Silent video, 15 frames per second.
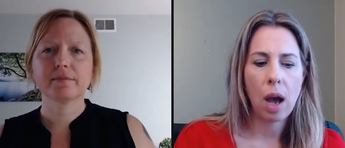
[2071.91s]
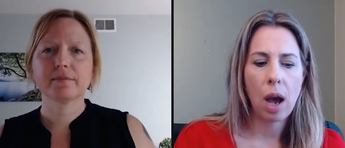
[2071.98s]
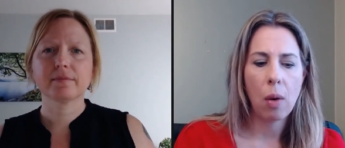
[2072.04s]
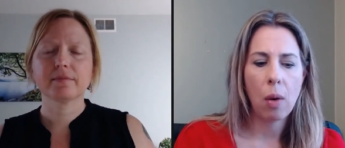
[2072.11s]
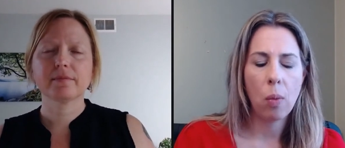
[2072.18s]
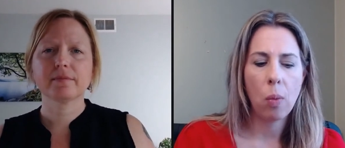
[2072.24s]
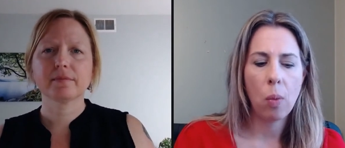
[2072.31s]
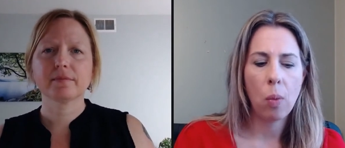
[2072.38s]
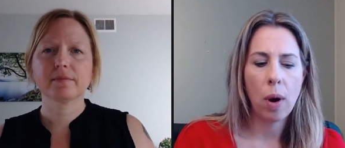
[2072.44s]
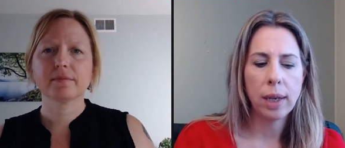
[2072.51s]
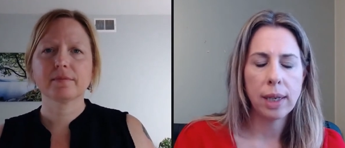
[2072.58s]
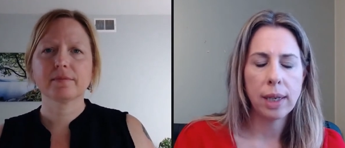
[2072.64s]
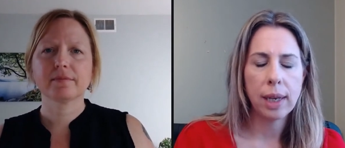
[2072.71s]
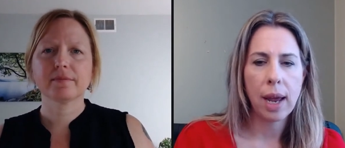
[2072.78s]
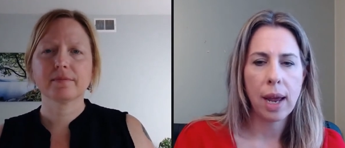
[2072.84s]
Speaker 1: what
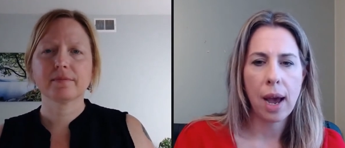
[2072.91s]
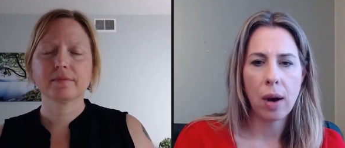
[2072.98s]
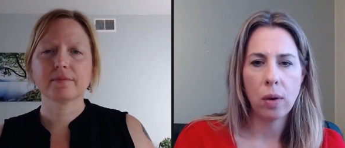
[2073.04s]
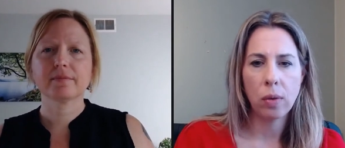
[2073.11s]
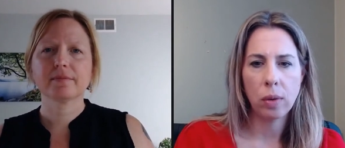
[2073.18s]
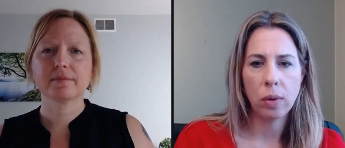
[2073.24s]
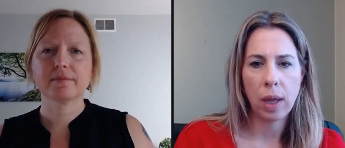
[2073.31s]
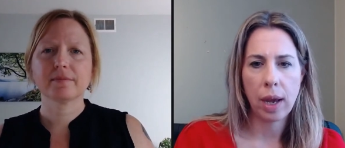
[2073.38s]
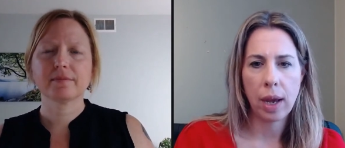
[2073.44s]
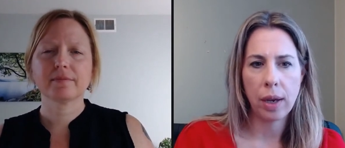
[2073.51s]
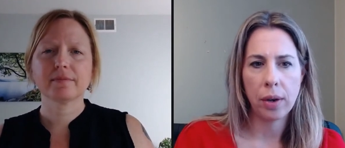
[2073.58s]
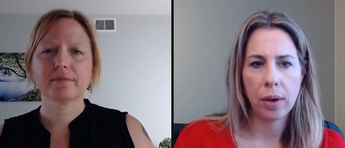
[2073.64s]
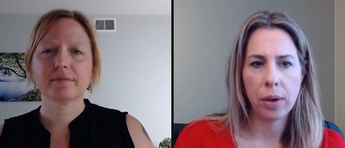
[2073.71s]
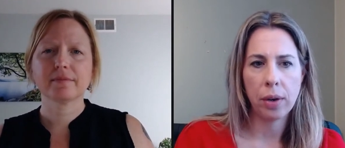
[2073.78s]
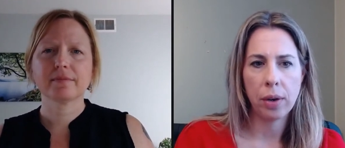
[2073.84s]
an
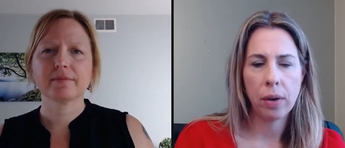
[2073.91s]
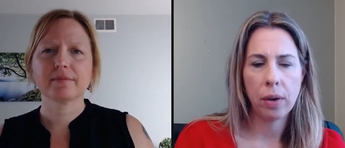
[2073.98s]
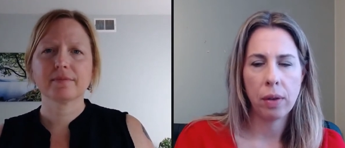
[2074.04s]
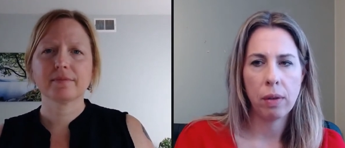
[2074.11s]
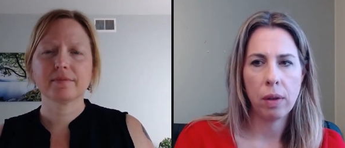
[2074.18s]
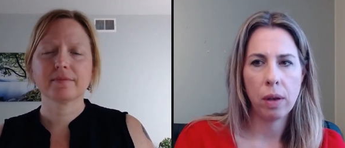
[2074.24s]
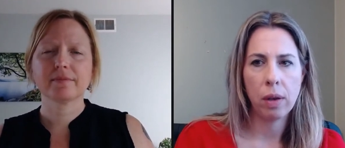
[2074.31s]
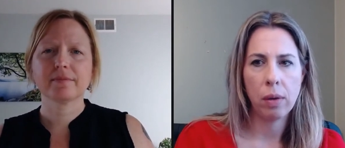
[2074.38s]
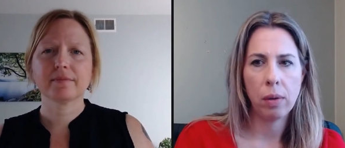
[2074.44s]
outlier the